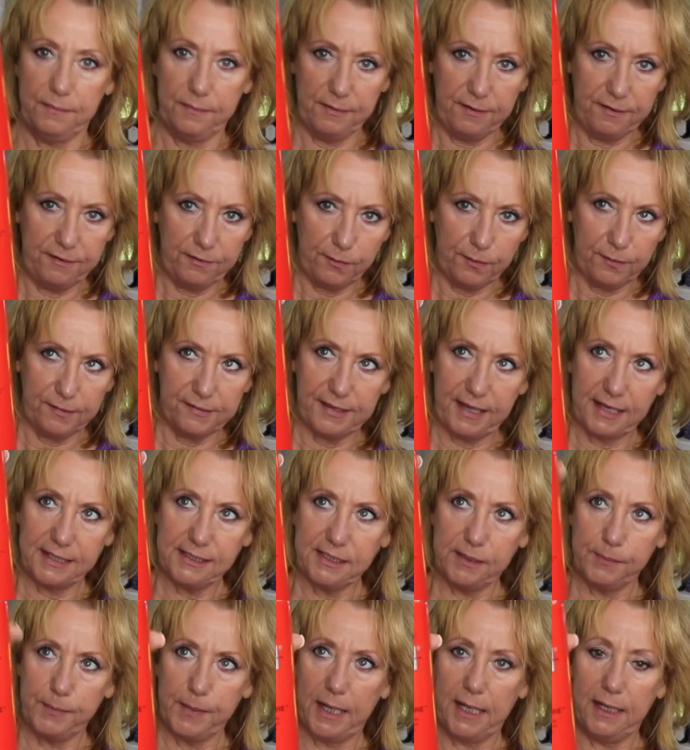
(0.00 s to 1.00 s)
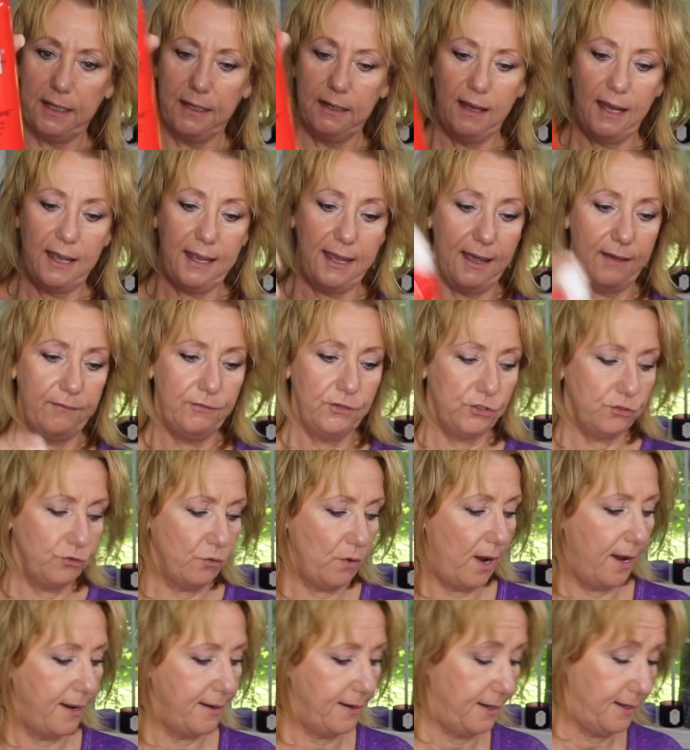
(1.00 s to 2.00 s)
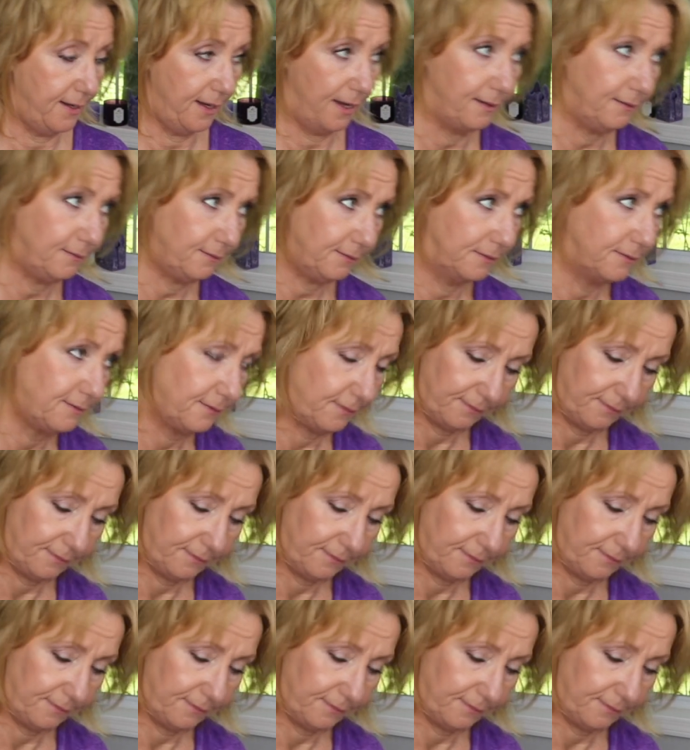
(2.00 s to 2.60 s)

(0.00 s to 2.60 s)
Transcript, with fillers: This was sent to me. I haven't tried it yet.